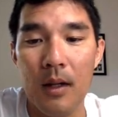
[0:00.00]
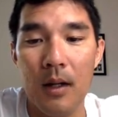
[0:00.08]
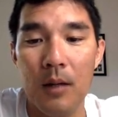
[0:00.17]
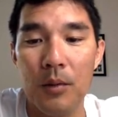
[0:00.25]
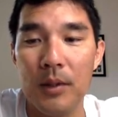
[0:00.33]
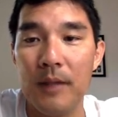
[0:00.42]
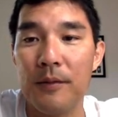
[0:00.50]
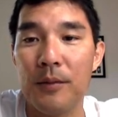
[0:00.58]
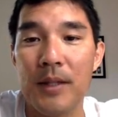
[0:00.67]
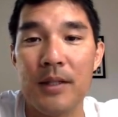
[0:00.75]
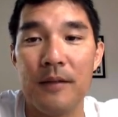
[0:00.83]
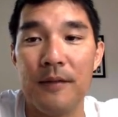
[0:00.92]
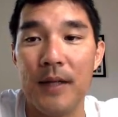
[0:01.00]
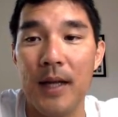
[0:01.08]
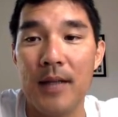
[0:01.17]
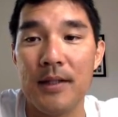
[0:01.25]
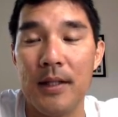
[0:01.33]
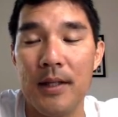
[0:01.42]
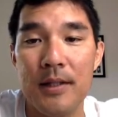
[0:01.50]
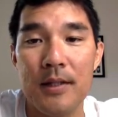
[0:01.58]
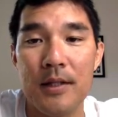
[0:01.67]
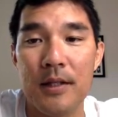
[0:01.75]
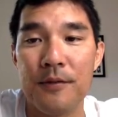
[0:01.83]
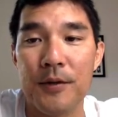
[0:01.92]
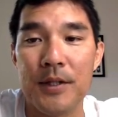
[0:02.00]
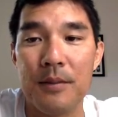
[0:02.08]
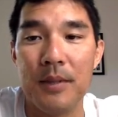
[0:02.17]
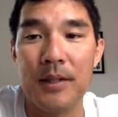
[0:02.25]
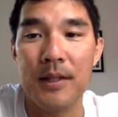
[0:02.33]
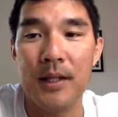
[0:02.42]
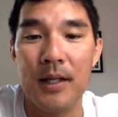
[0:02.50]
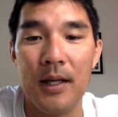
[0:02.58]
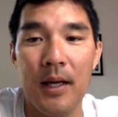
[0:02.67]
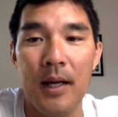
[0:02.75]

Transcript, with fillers: Uh, we'll leave the rest of it as it is just for simplicity